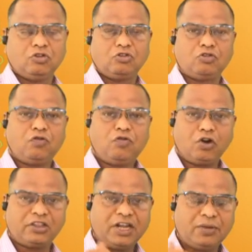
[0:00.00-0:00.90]
So
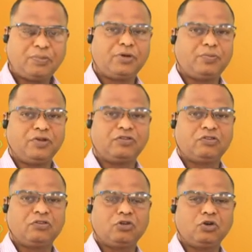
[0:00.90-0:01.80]
for that purpose,
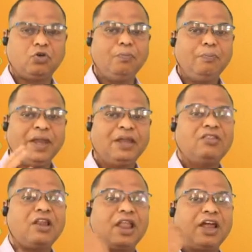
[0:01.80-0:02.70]
to meet
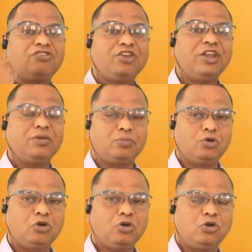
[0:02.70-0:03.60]
the larger
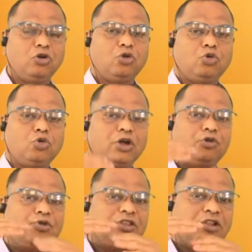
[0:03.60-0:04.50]
input, to
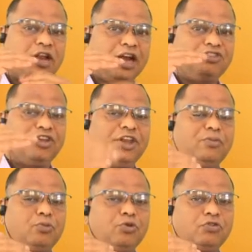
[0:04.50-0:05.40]
convert the larger
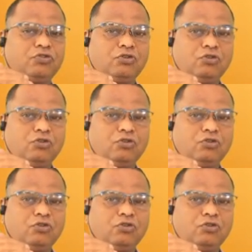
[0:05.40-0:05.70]
inputs,